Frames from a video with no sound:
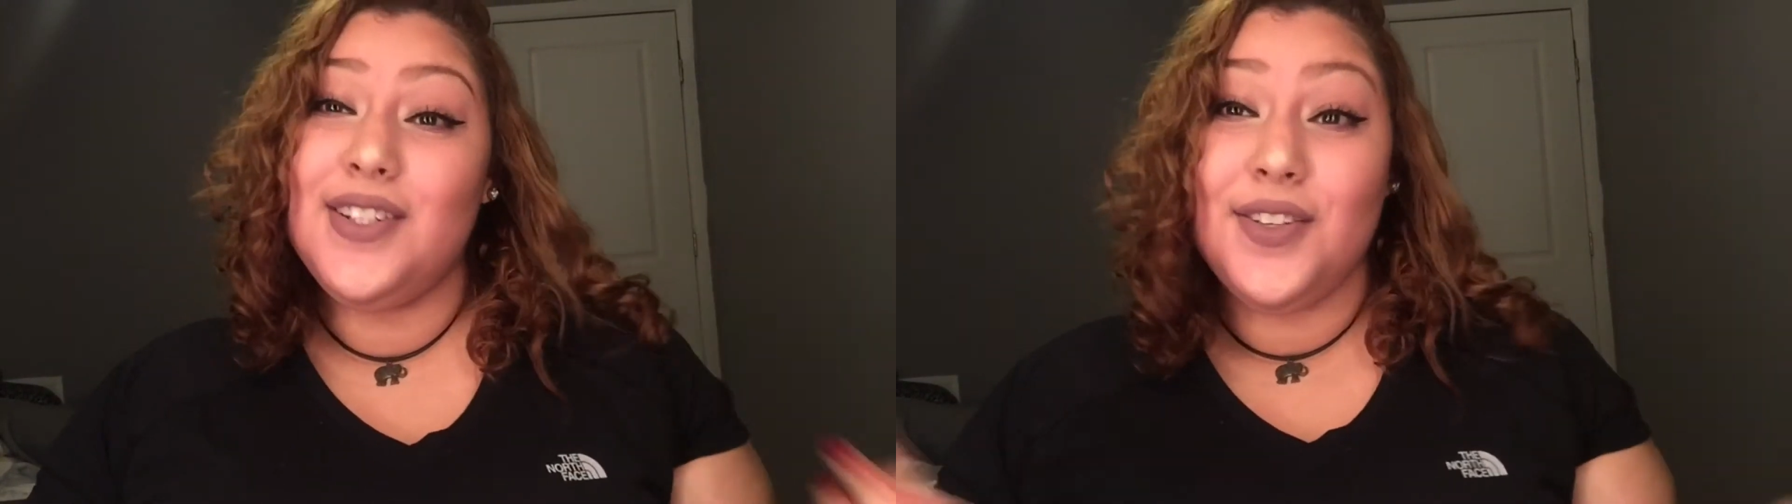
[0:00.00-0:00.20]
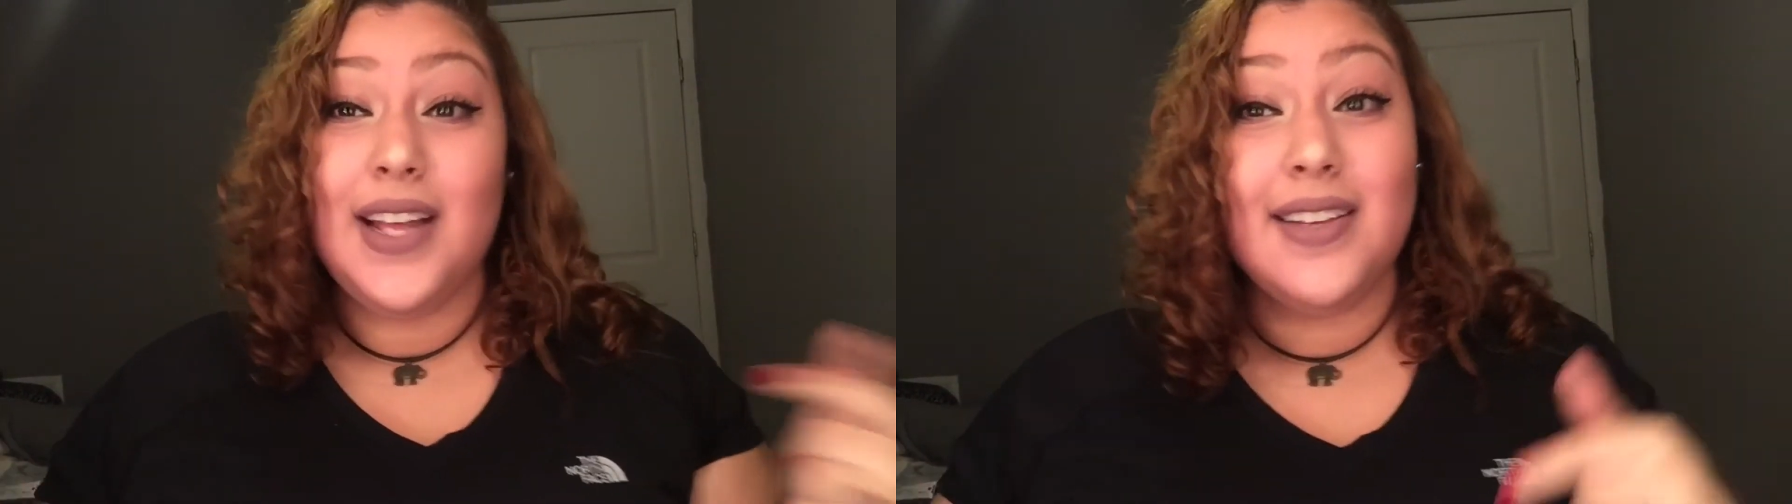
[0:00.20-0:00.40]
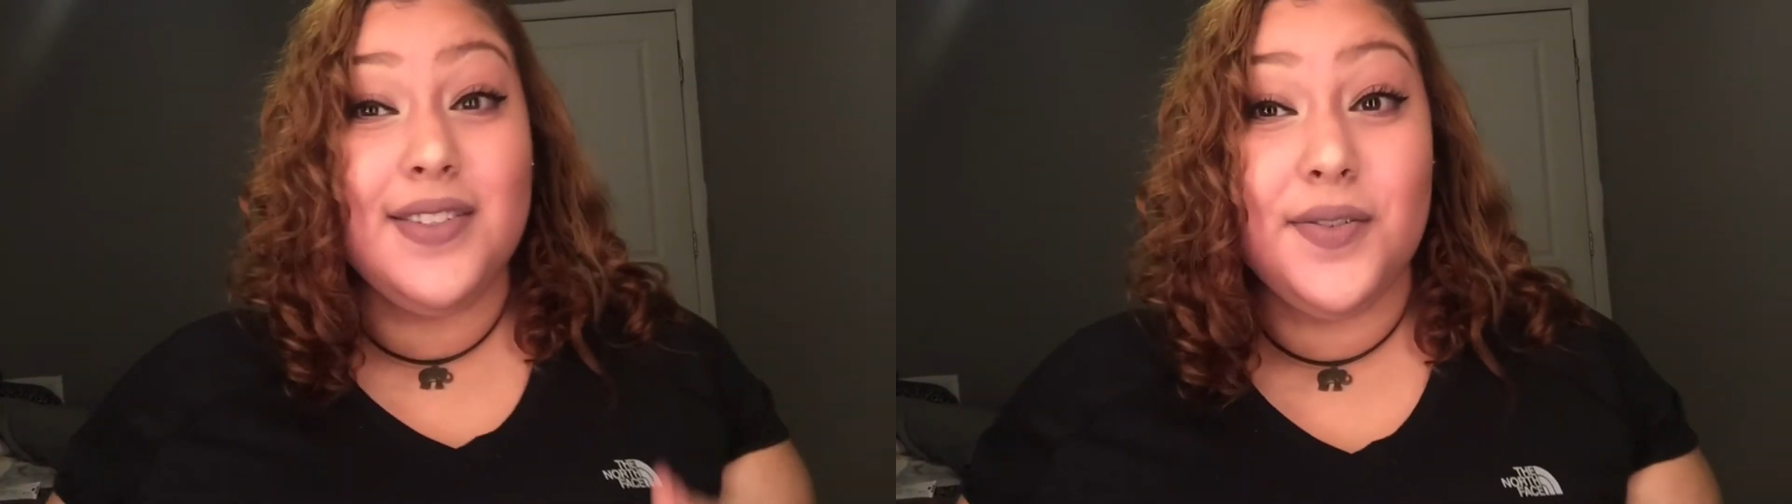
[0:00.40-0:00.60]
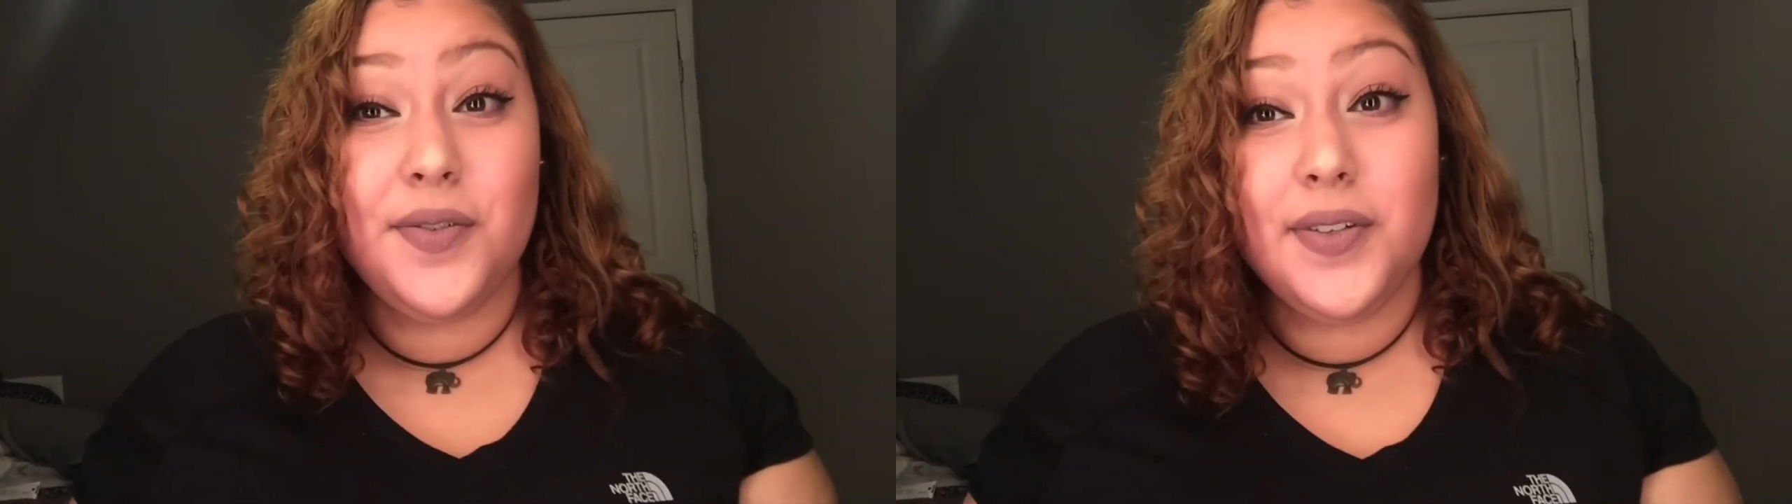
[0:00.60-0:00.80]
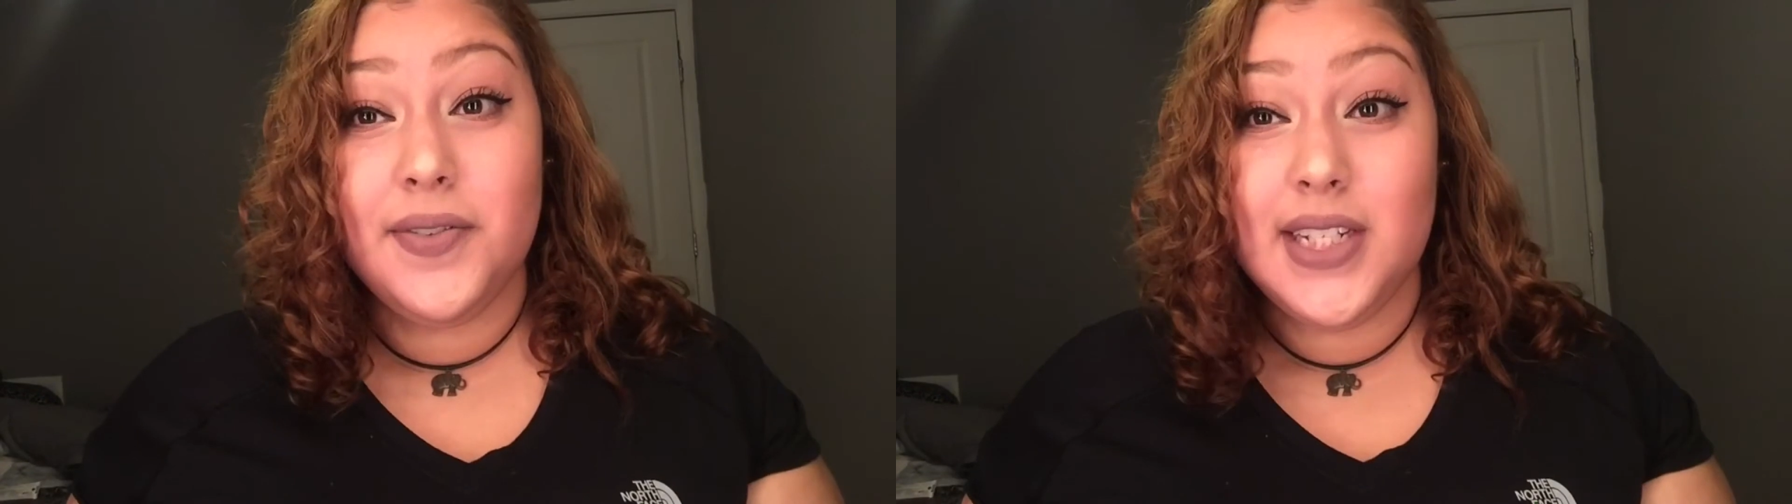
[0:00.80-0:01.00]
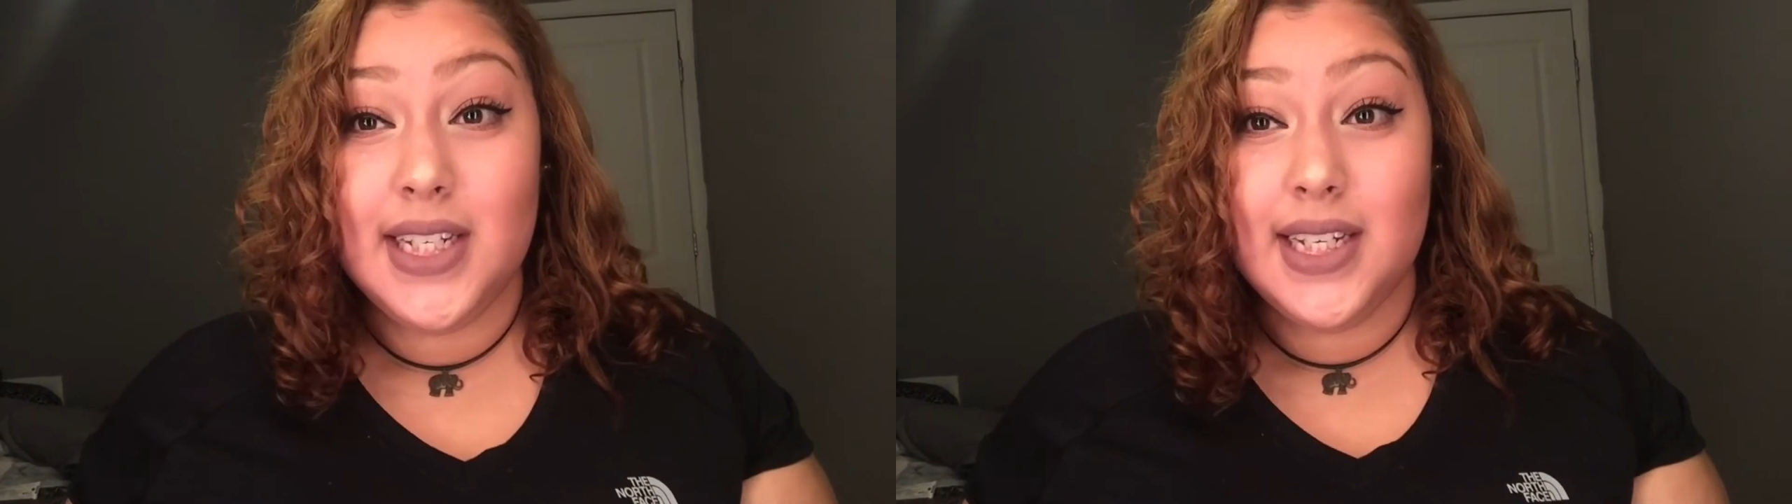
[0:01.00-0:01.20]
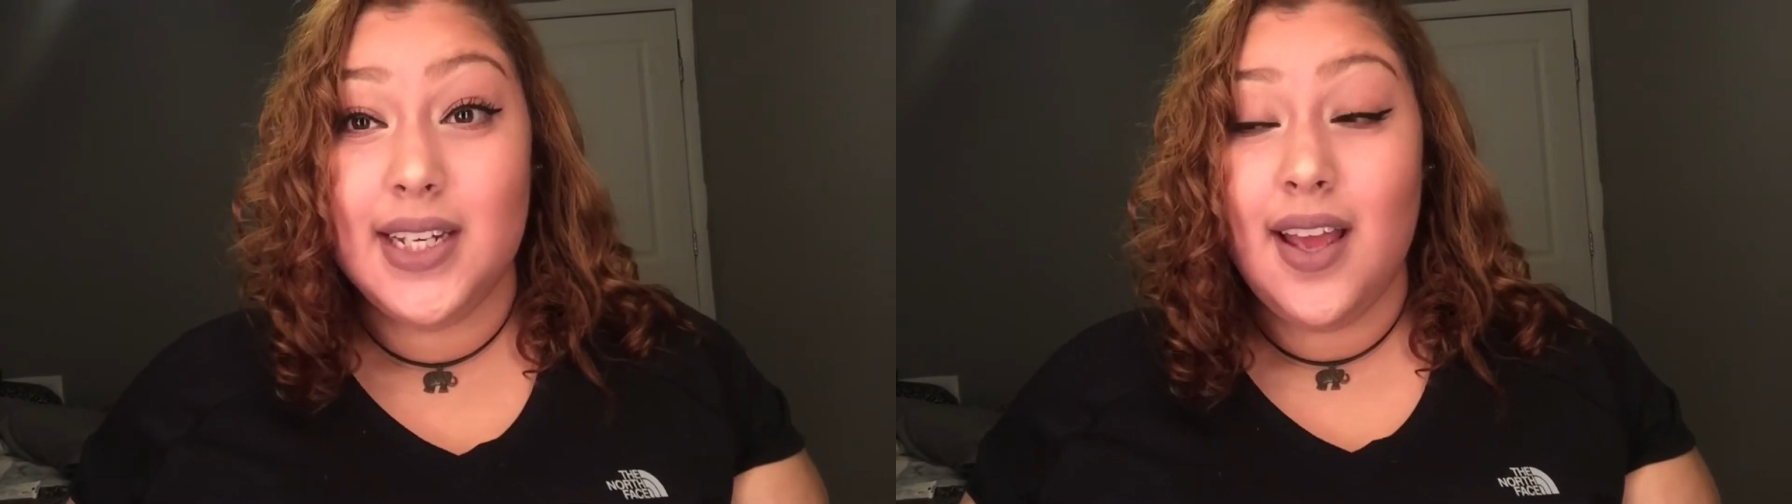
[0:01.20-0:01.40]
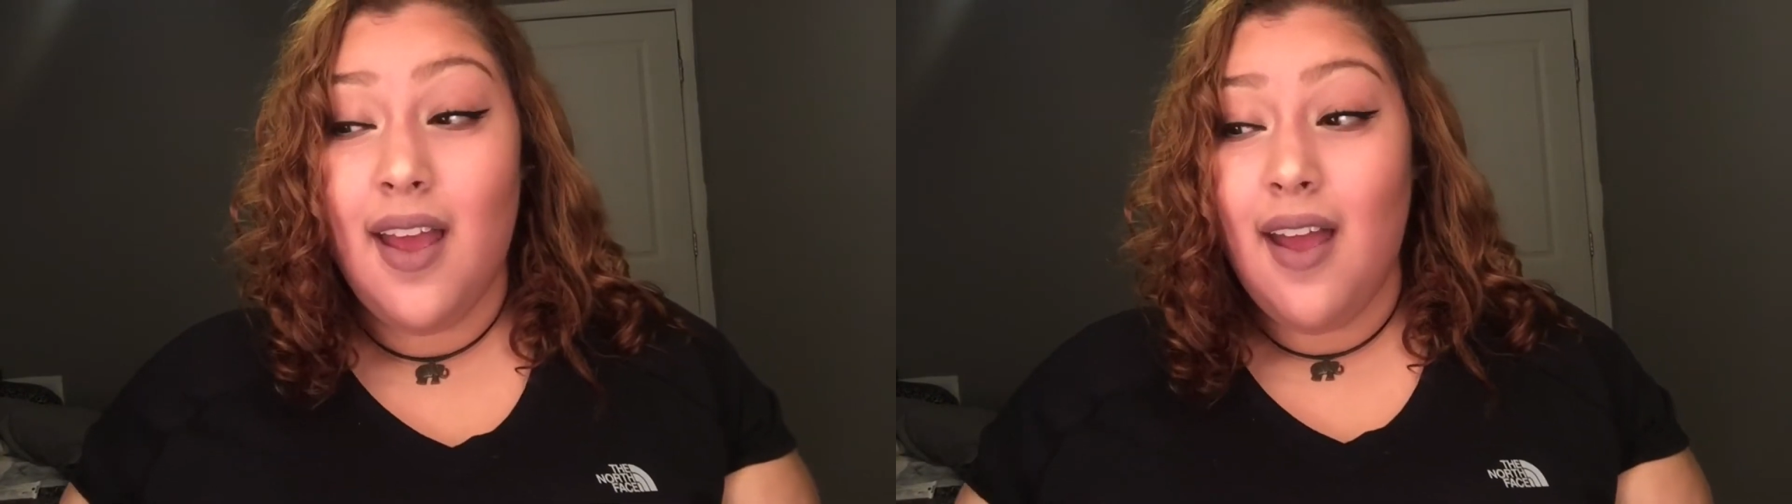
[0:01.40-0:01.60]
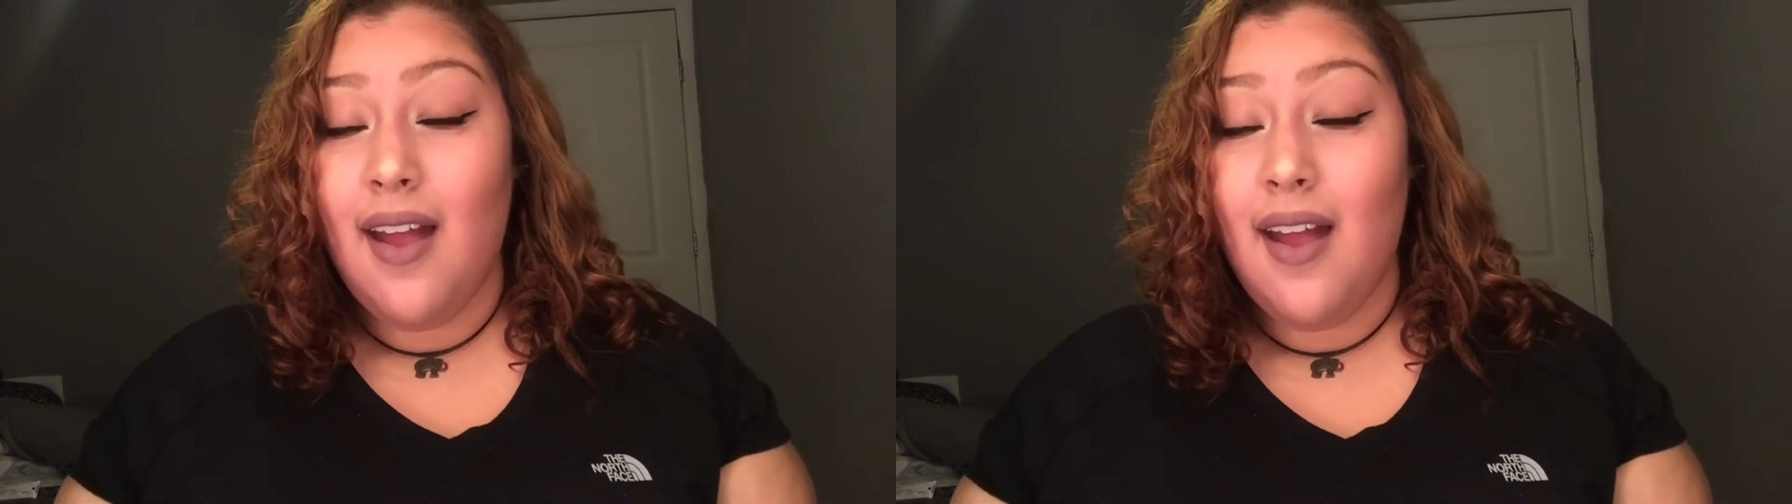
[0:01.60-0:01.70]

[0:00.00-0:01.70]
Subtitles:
2015,